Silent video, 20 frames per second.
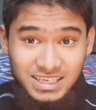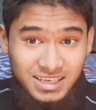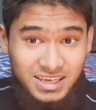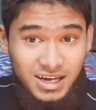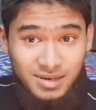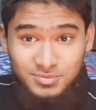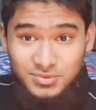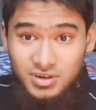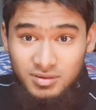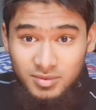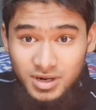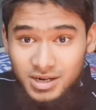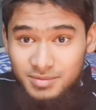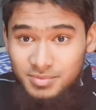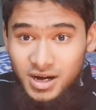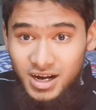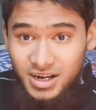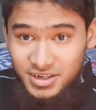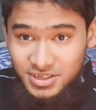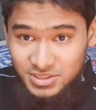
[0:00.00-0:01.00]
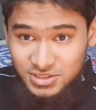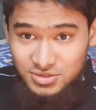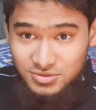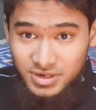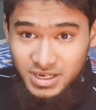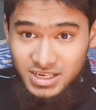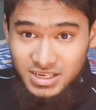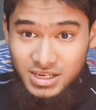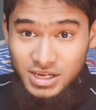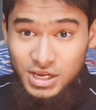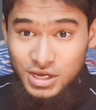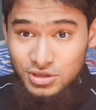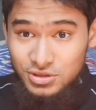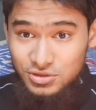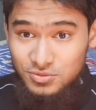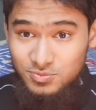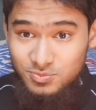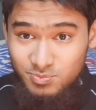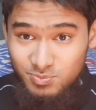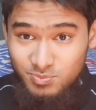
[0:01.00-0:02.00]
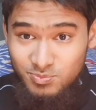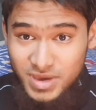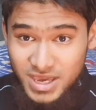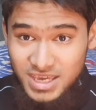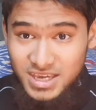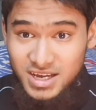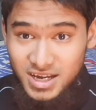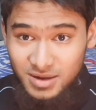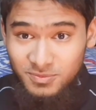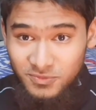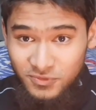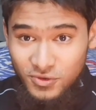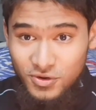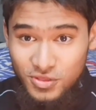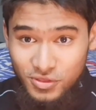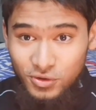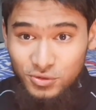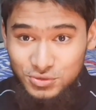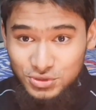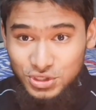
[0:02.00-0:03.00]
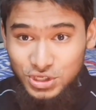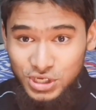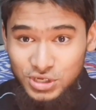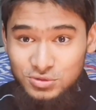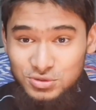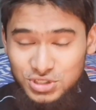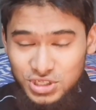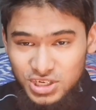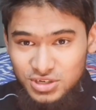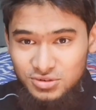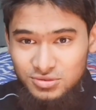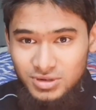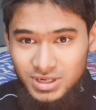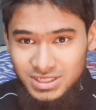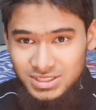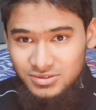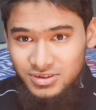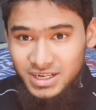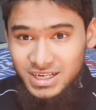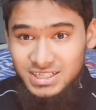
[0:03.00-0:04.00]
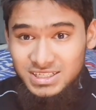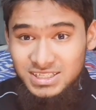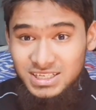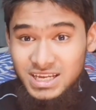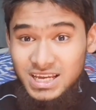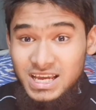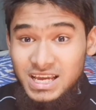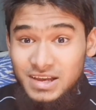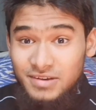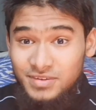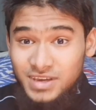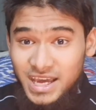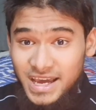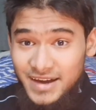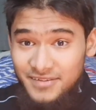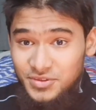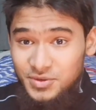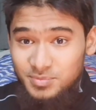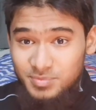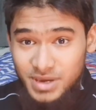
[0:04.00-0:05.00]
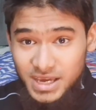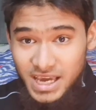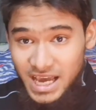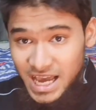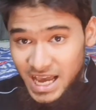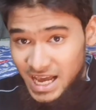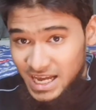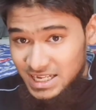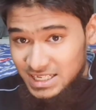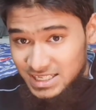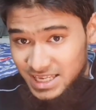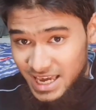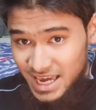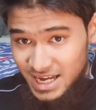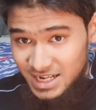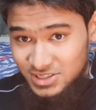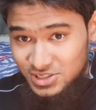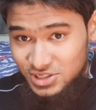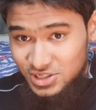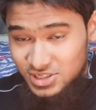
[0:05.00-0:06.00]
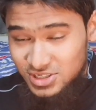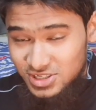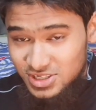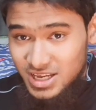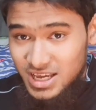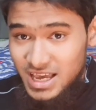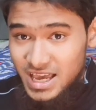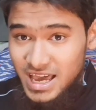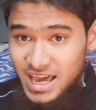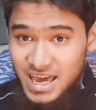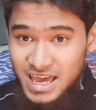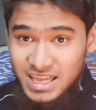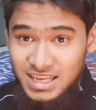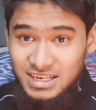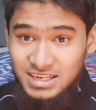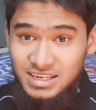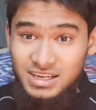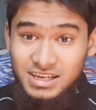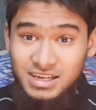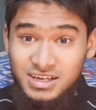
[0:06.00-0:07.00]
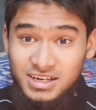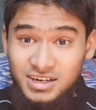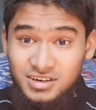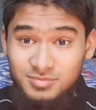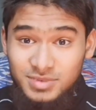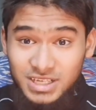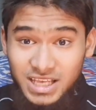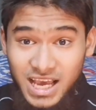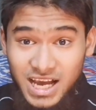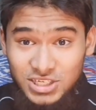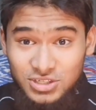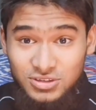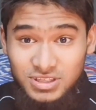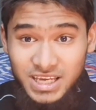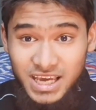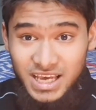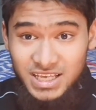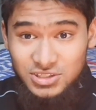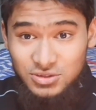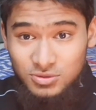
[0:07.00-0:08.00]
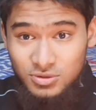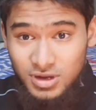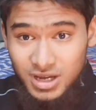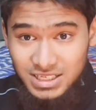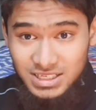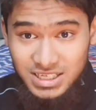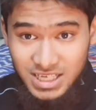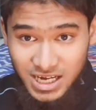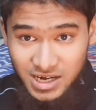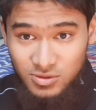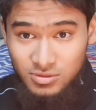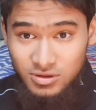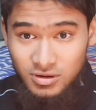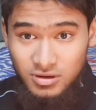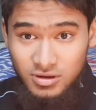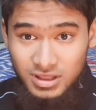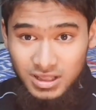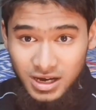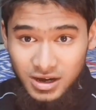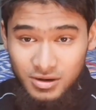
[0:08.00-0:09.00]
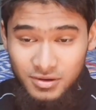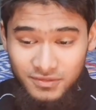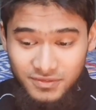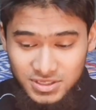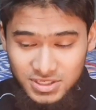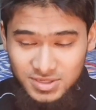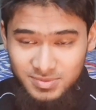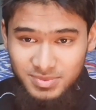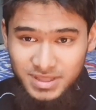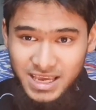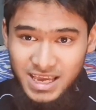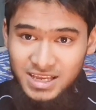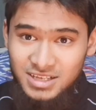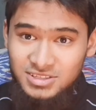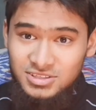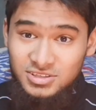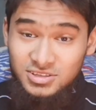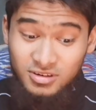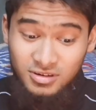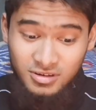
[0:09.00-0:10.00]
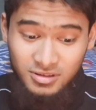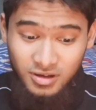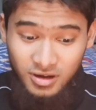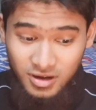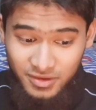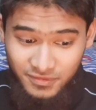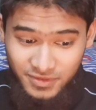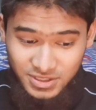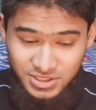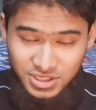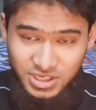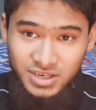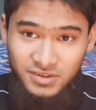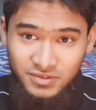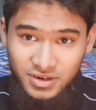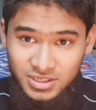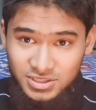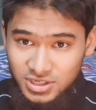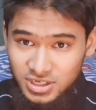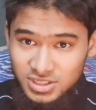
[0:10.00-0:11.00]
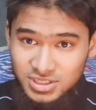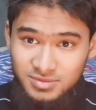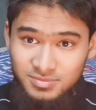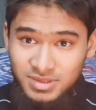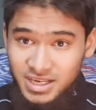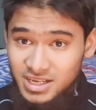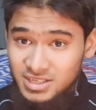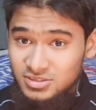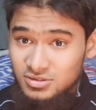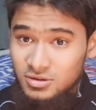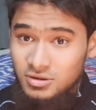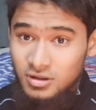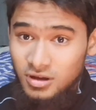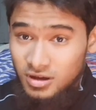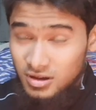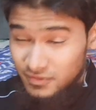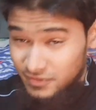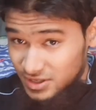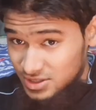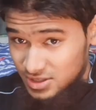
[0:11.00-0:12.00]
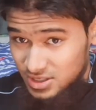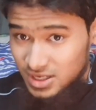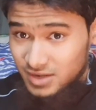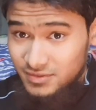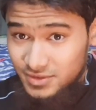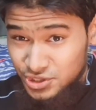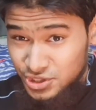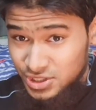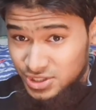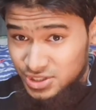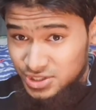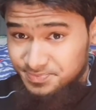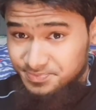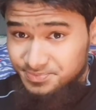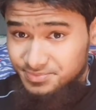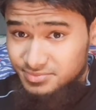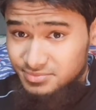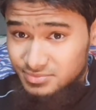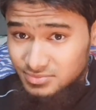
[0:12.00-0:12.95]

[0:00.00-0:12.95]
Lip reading: It comes from our pockets, right? To make up for those huge interest rates, we have to pay high taxes, and government actually has to cut down on a lot of its plans, on a lot of its infrastructure plans, on a lot of its services,